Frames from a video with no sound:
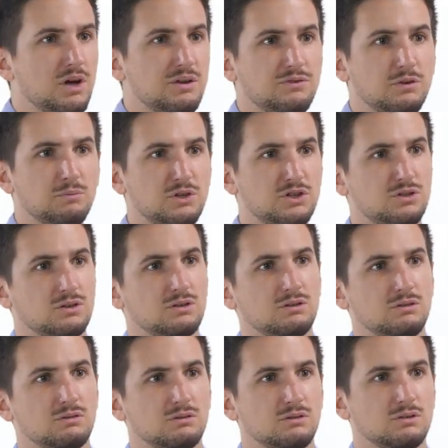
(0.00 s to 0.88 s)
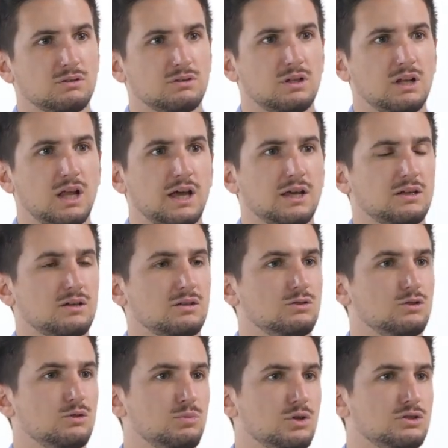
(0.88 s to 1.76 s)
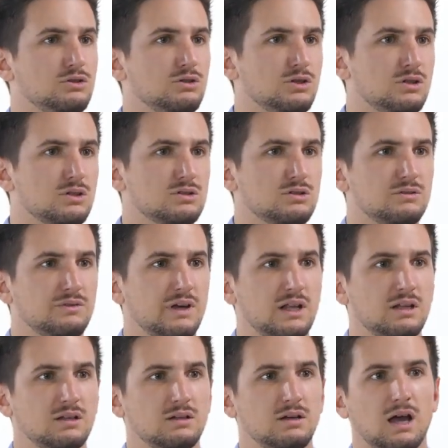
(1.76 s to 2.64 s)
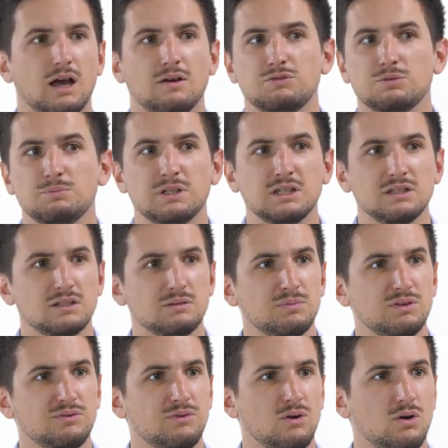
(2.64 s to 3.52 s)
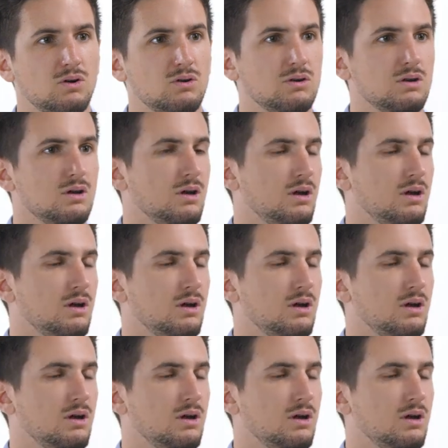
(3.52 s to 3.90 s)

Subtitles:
more information like the blood glucose level, have you been eating before,